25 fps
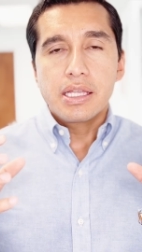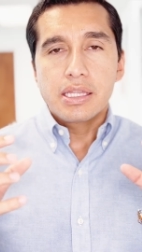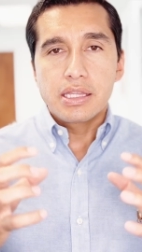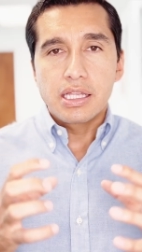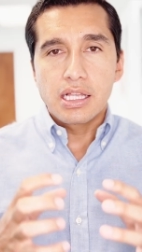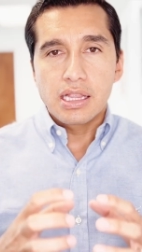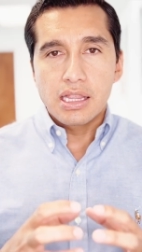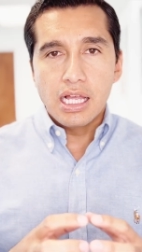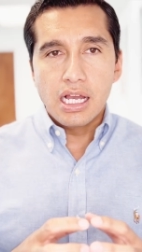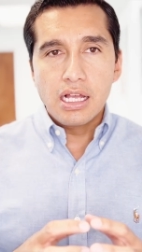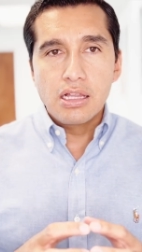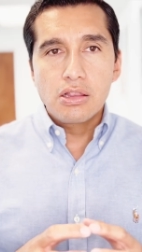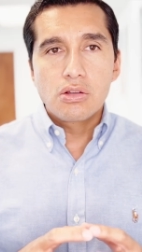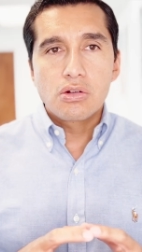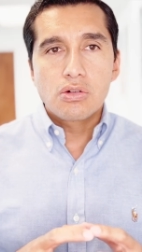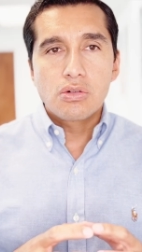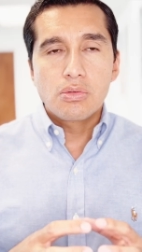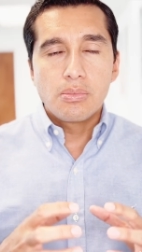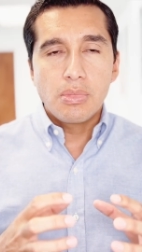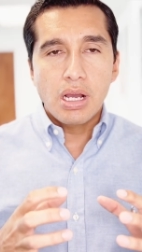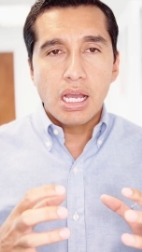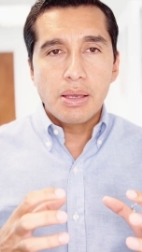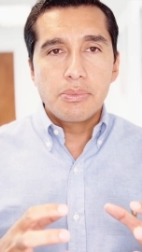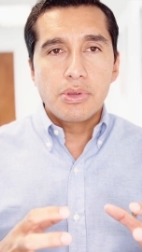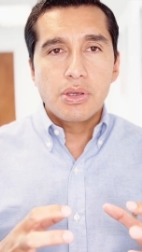the landlord
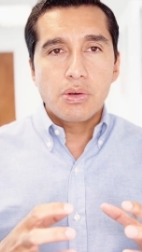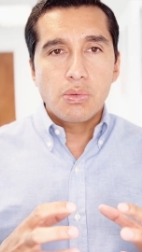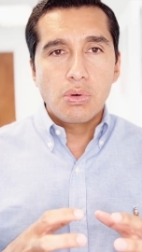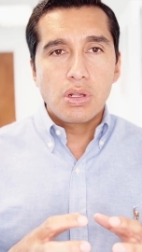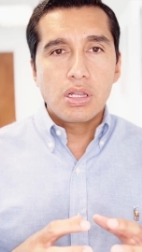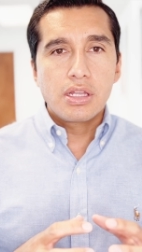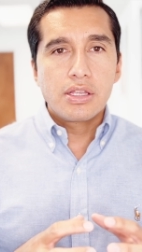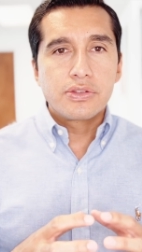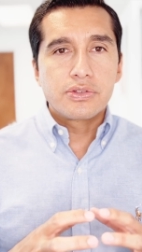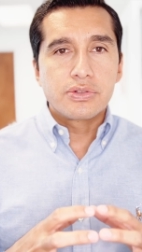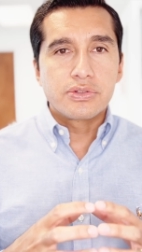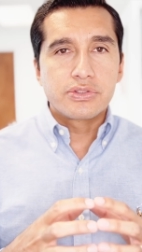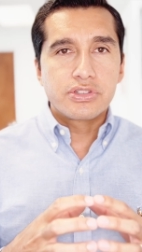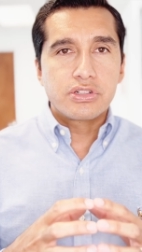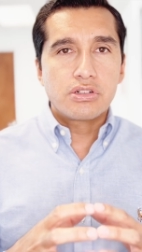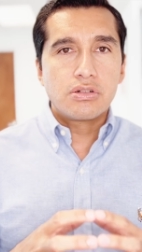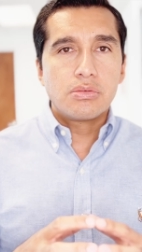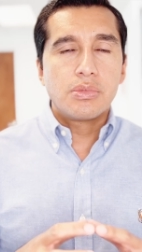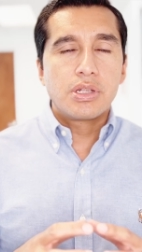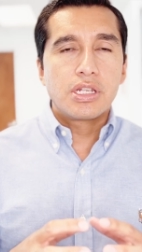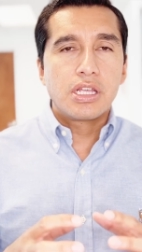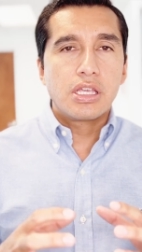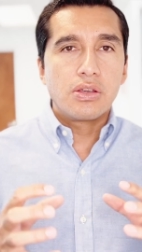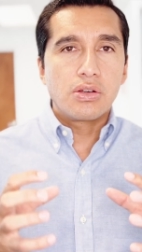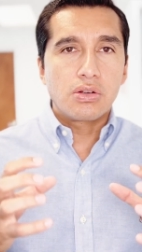might be willing to
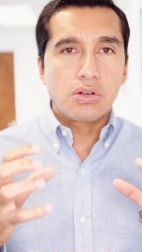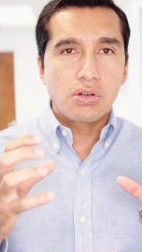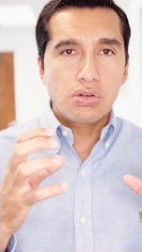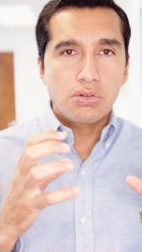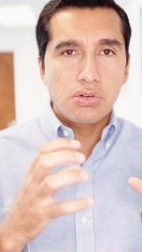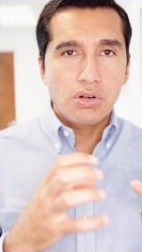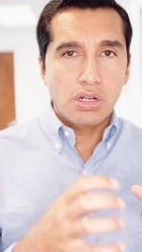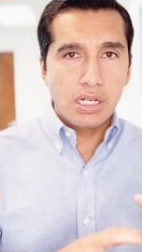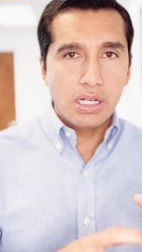terminate your current